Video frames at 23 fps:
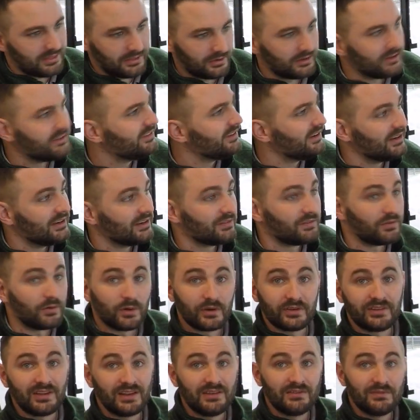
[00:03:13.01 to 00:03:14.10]
13 to
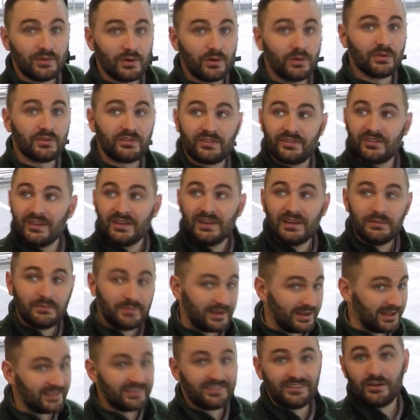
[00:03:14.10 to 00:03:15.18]
14 volts
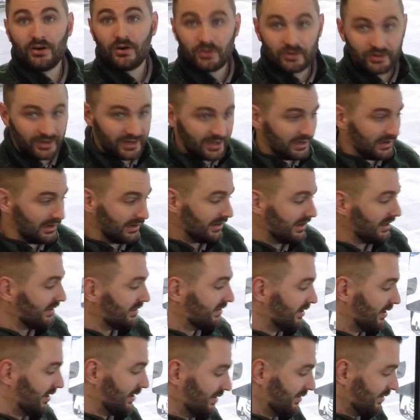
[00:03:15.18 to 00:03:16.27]
because the alternator
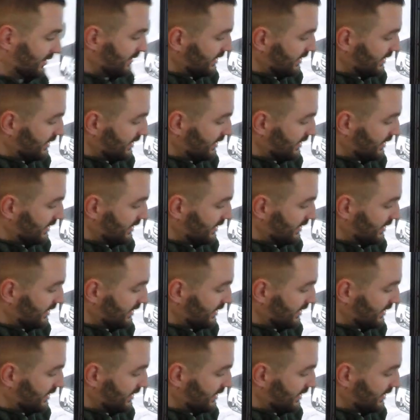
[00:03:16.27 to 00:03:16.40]
kicked in.